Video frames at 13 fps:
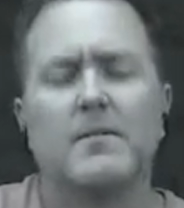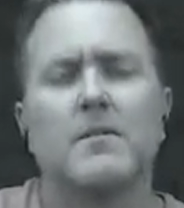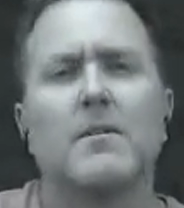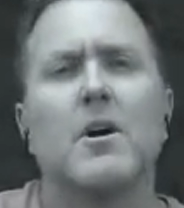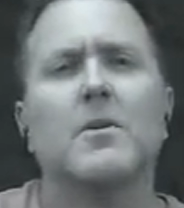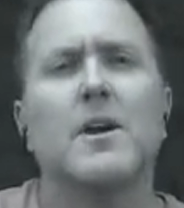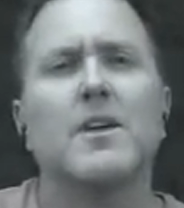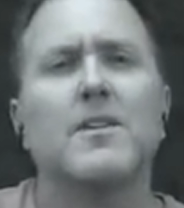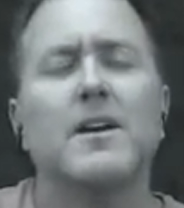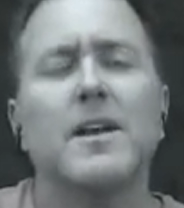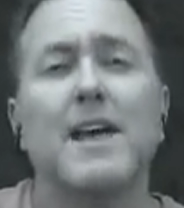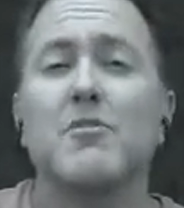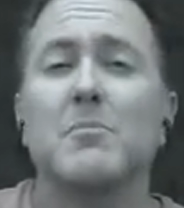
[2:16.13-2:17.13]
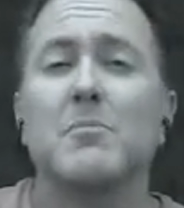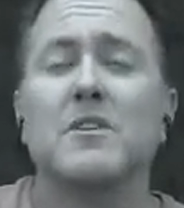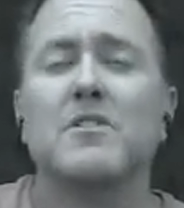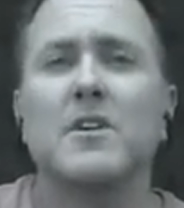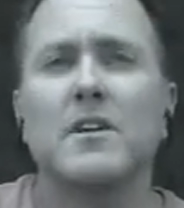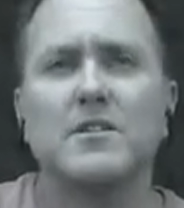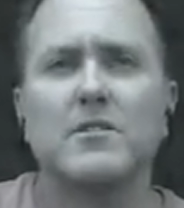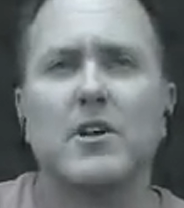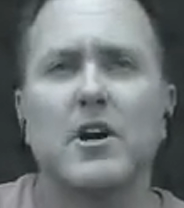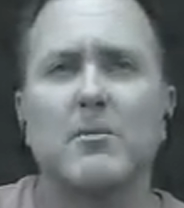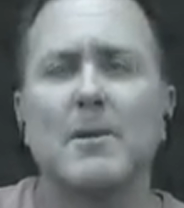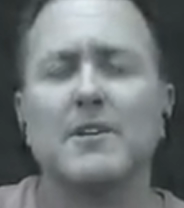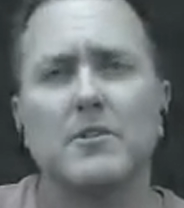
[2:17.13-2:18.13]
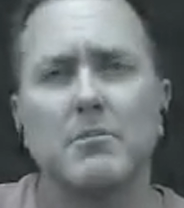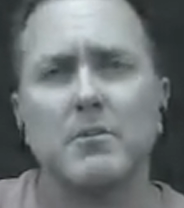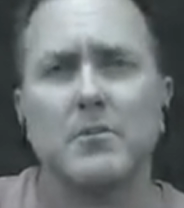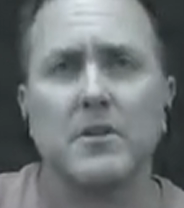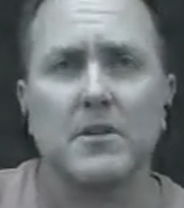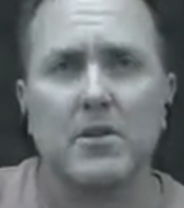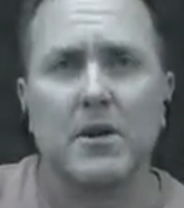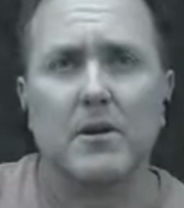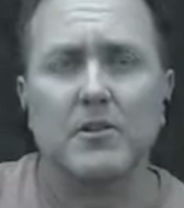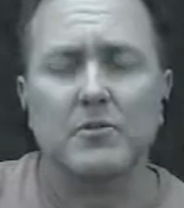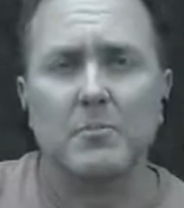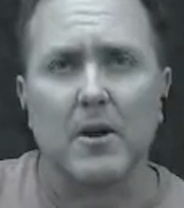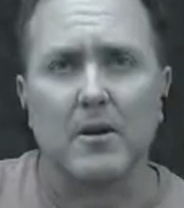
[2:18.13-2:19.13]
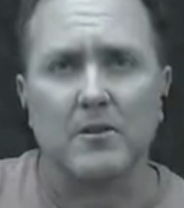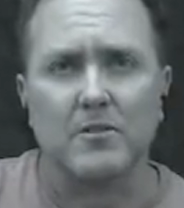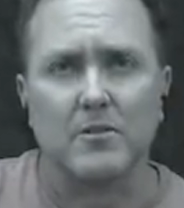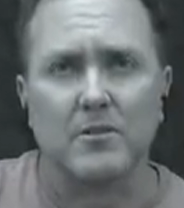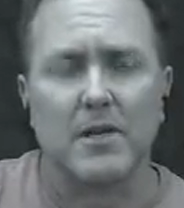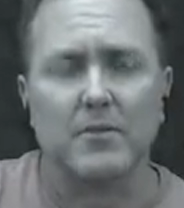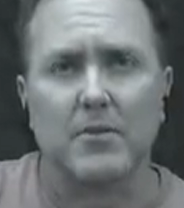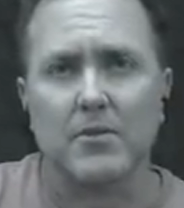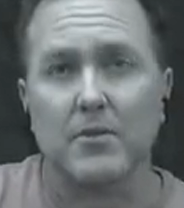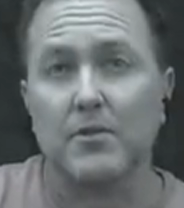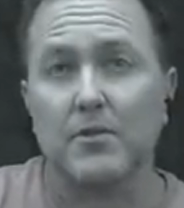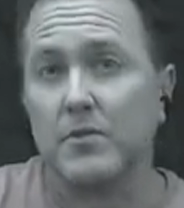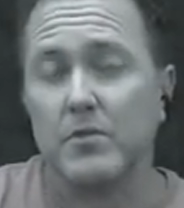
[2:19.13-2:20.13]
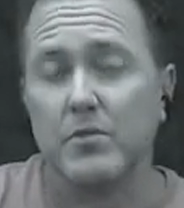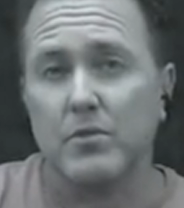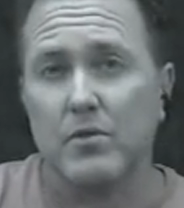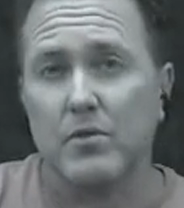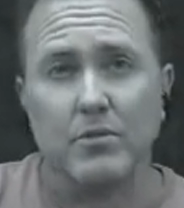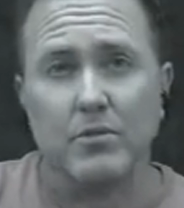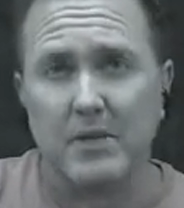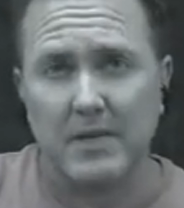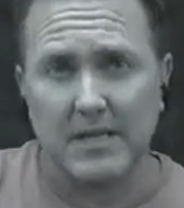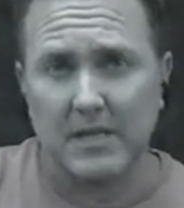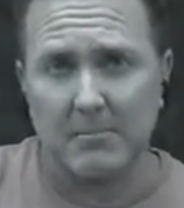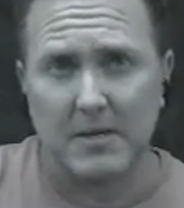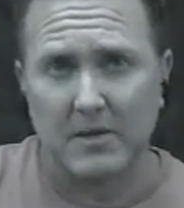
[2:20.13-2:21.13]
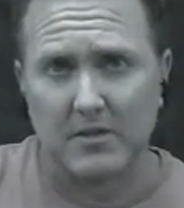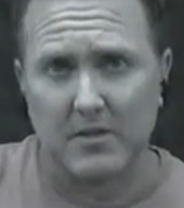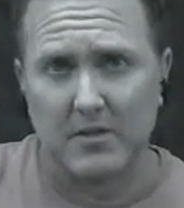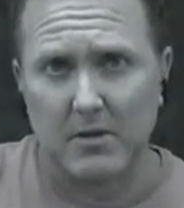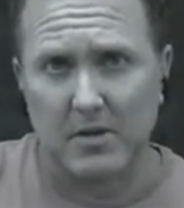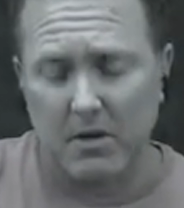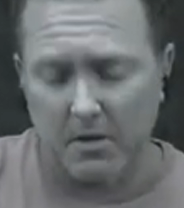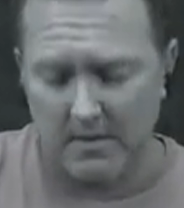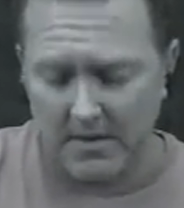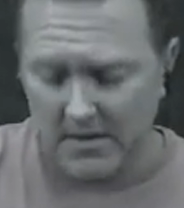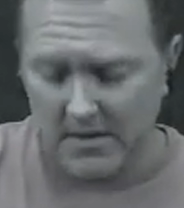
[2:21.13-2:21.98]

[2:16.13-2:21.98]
Okay, that having been said, let's talk about some of the guitar's parts, okay, for those of you who don't know anything about guitar at all.